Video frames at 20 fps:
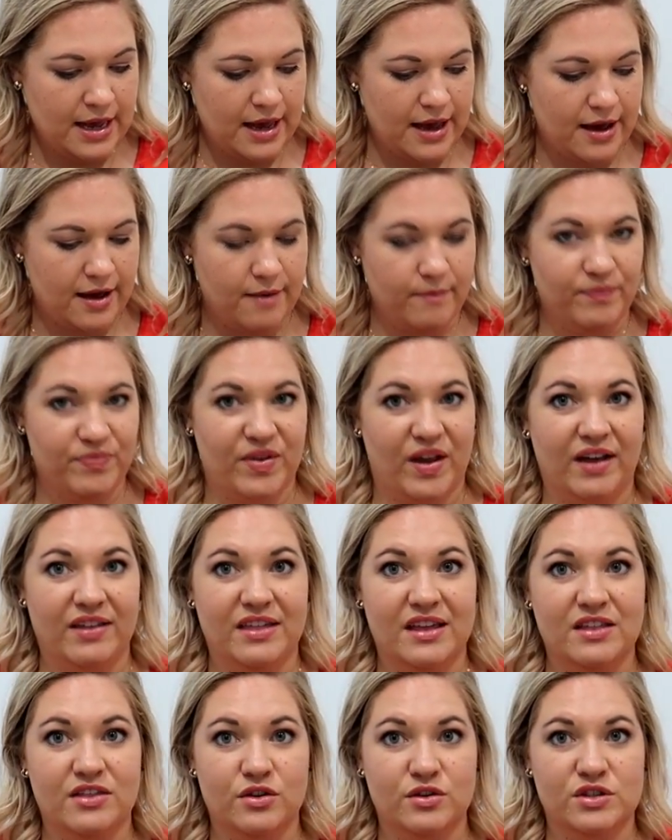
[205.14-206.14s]
Um, I
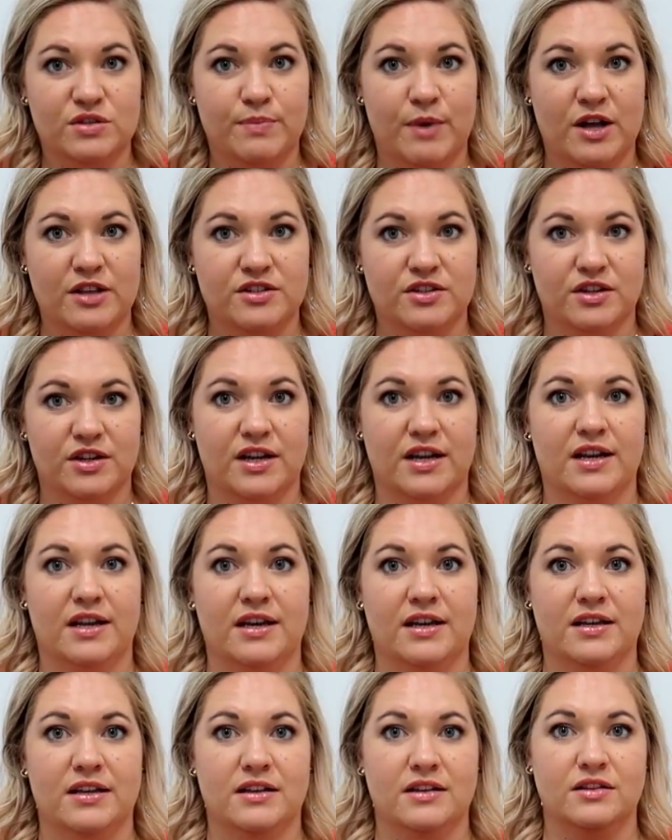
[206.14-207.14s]
think those spots are
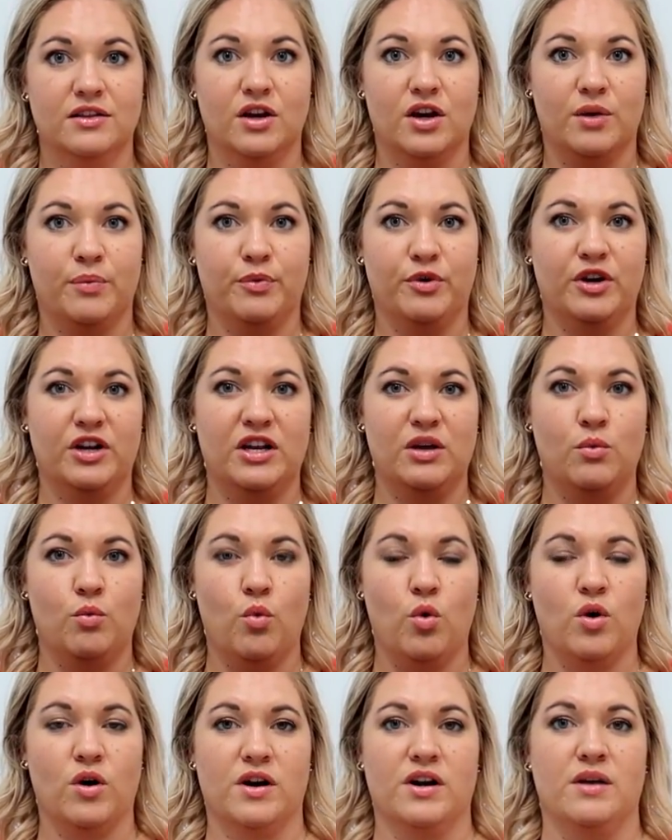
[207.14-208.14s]
gonna look pretty
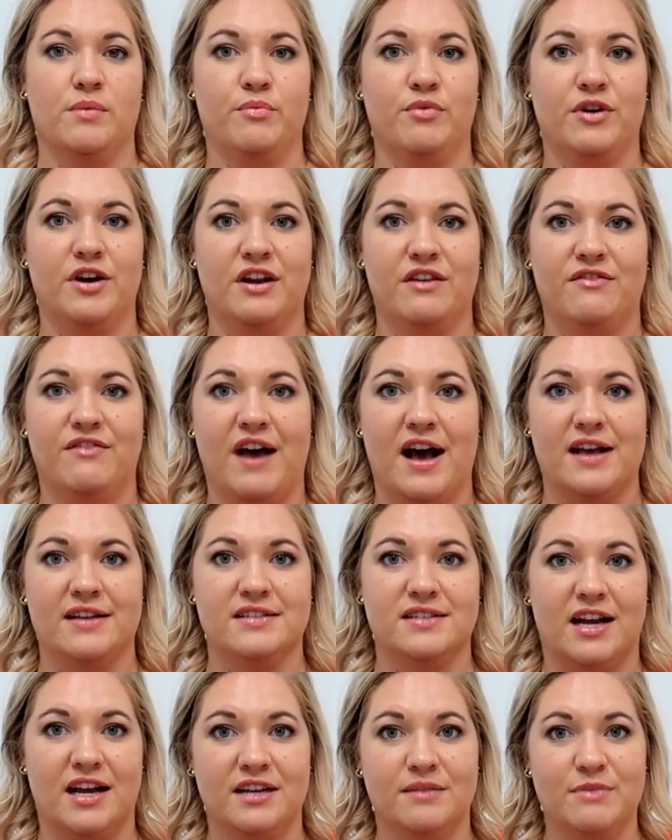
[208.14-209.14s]
worn pretty
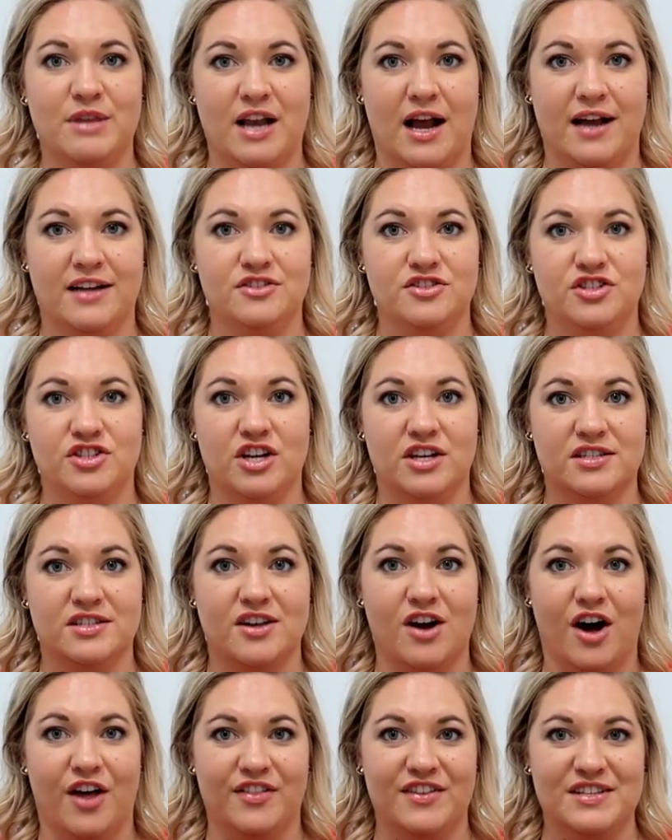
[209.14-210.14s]
fast. I mean, I just
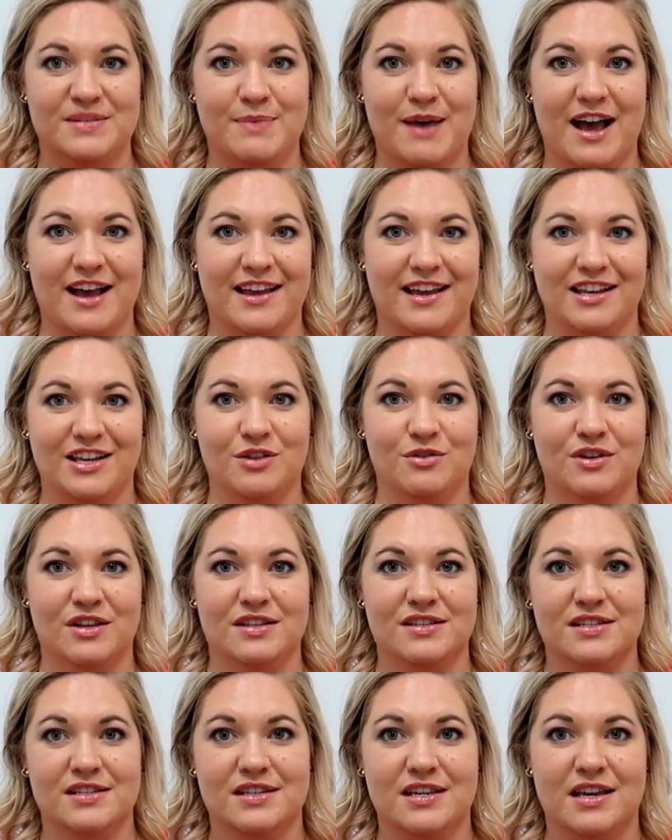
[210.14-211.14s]
got this bag and you
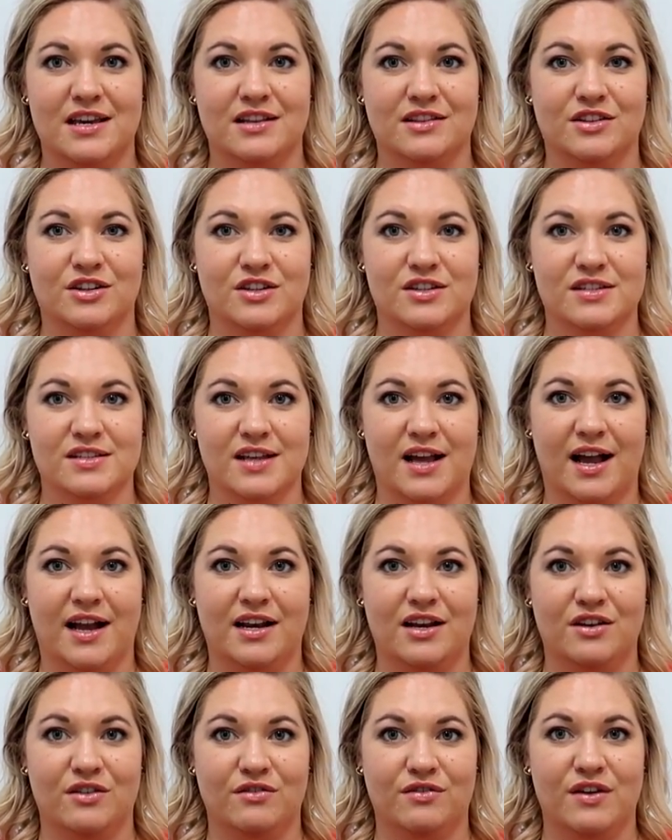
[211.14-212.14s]
can see it looks
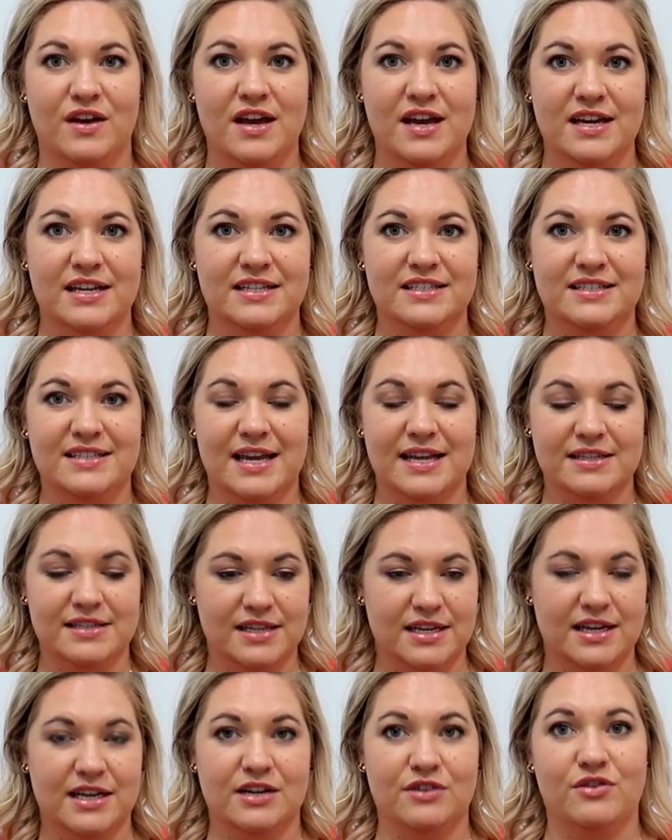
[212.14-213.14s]
kind of
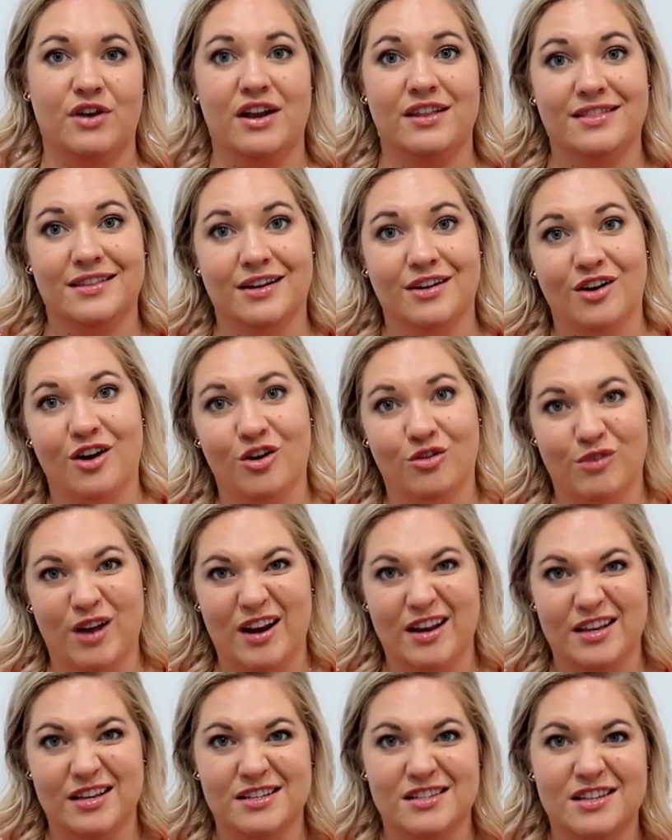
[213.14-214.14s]
dented in right there
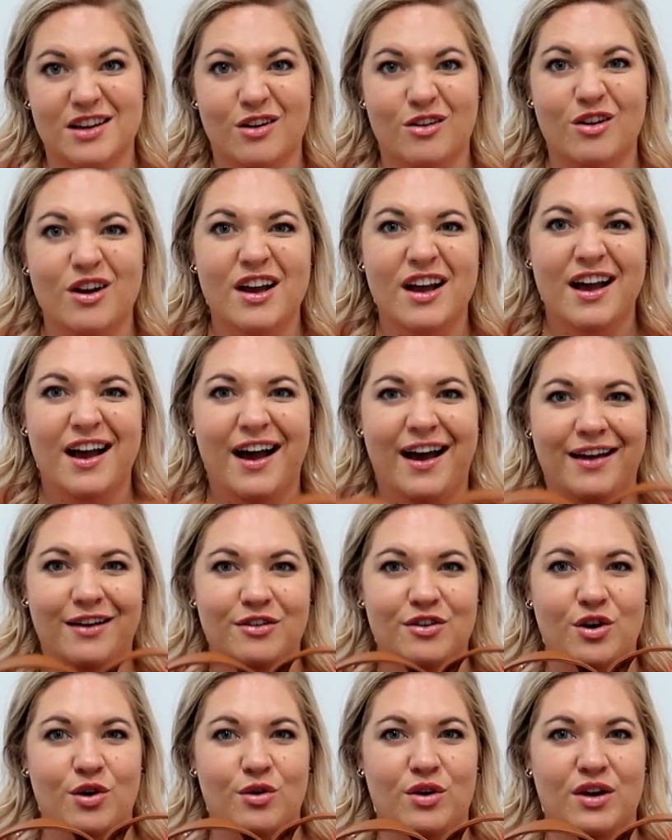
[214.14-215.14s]
already. So I
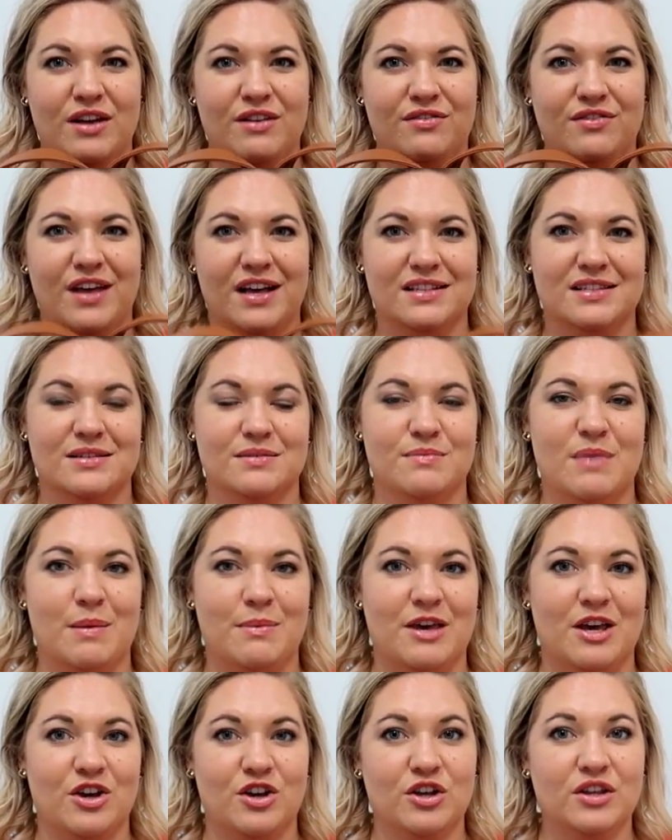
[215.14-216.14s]
don't know if that's
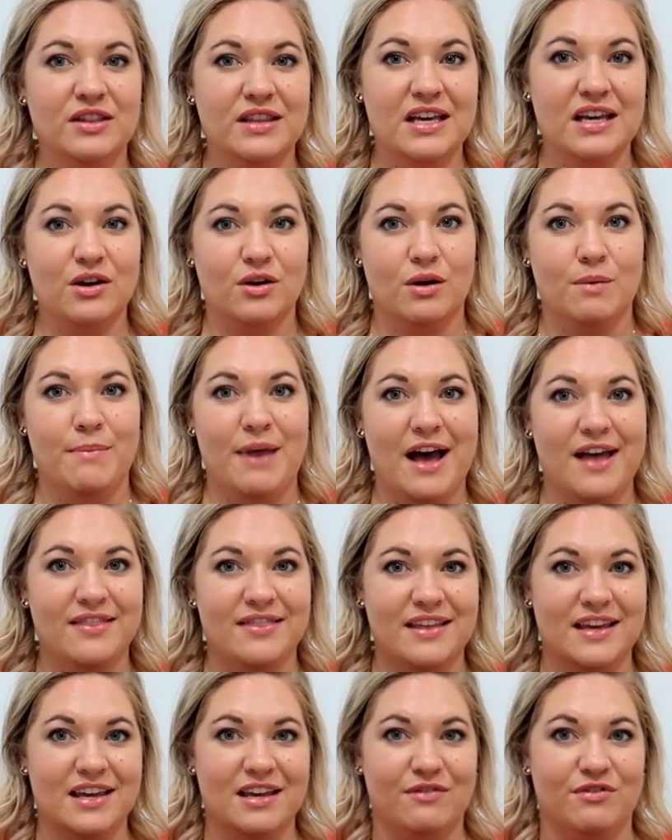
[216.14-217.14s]
maybe a good thing or a bad
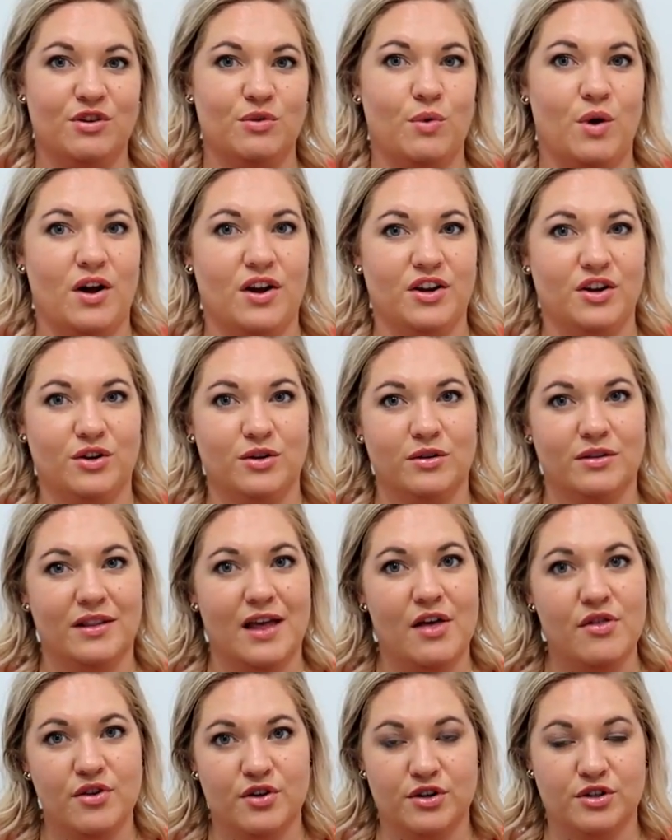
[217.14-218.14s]
thing if you want your
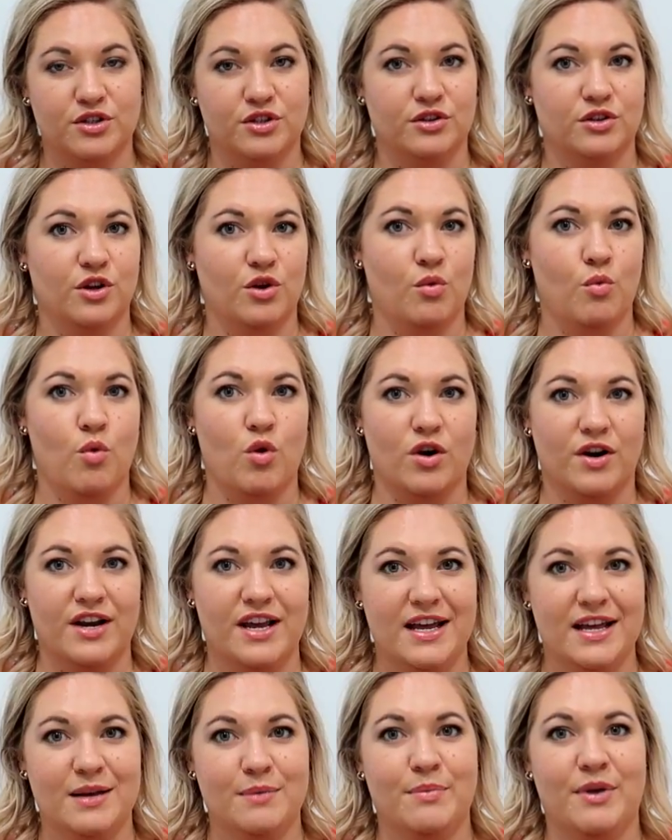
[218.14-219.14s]
leather to look worn
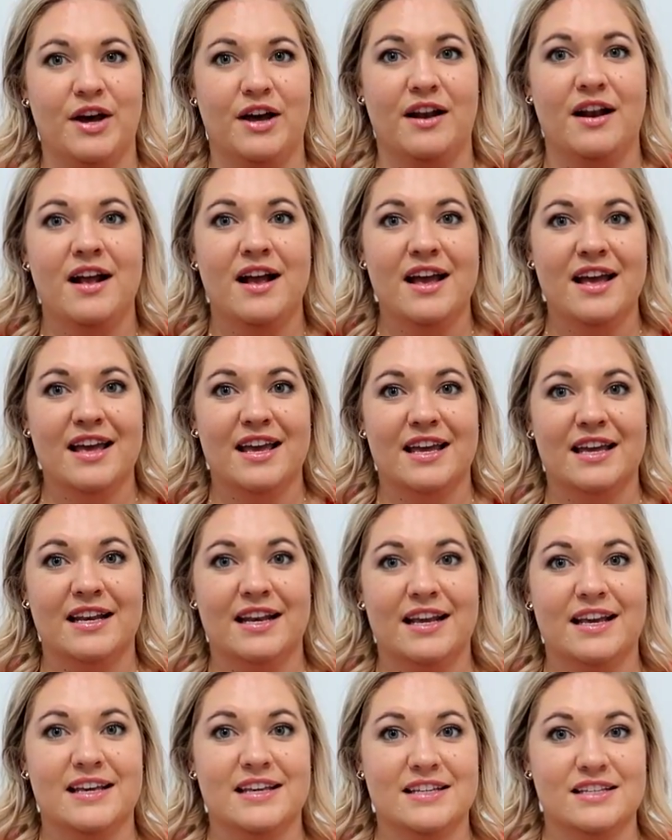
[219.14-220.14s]
in, but
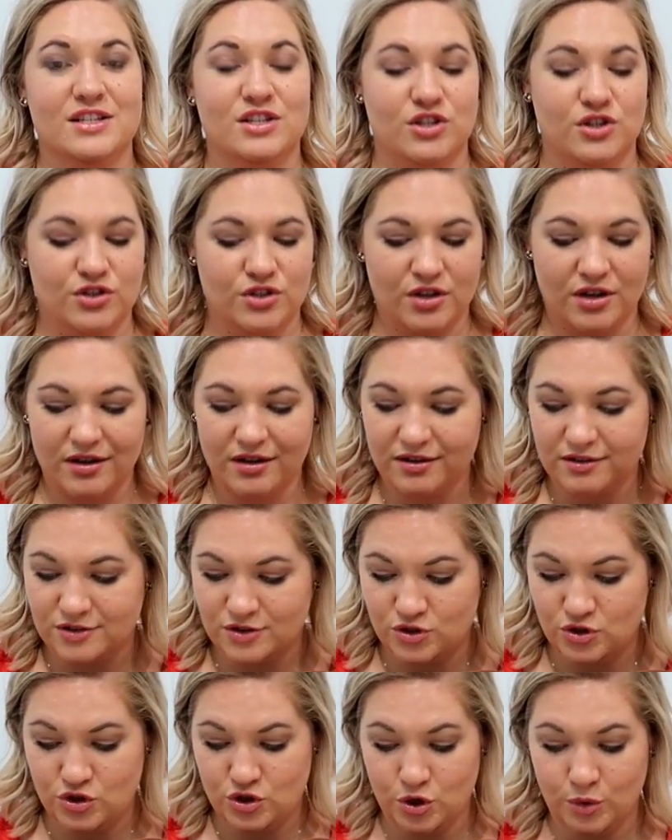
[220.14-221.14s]
it is
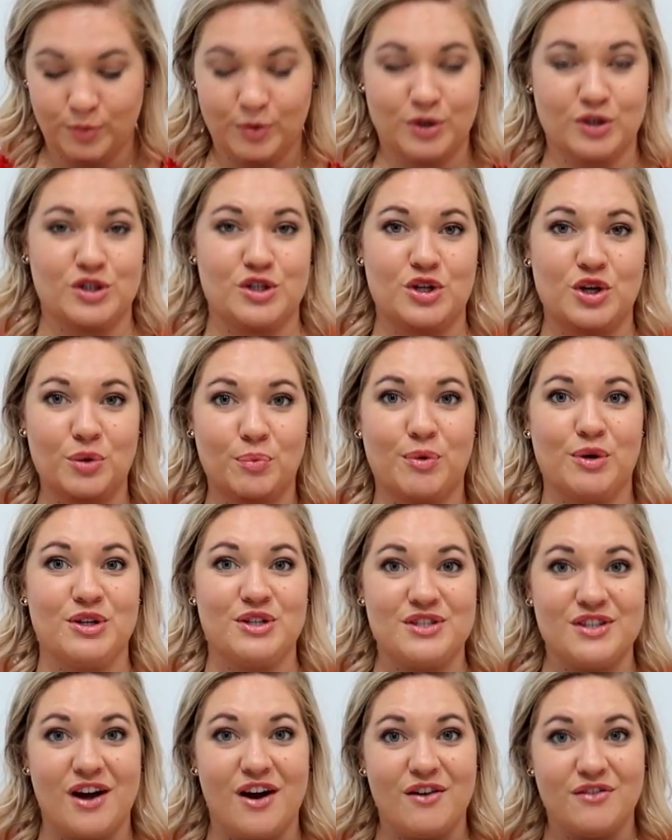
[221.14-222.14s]
super, super
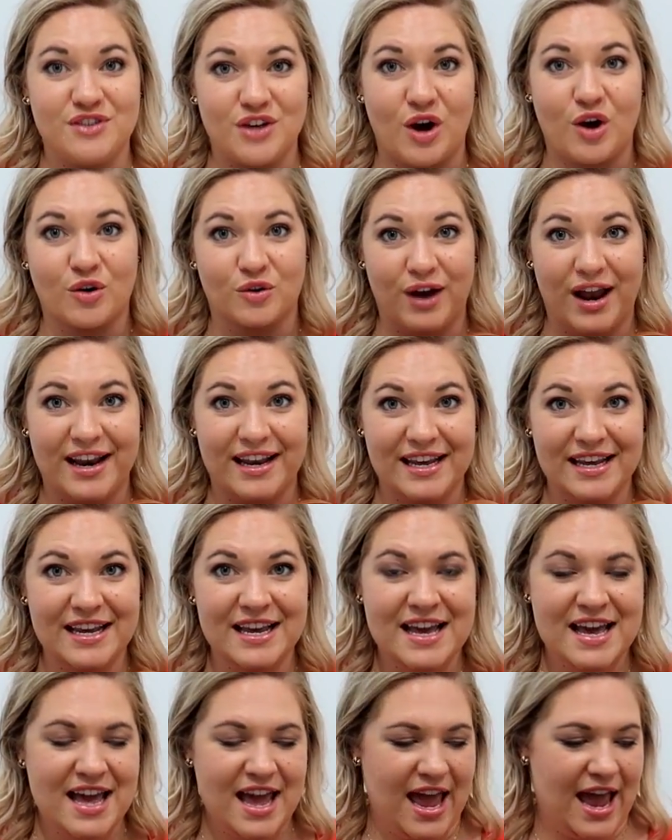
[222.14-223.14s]
soft already.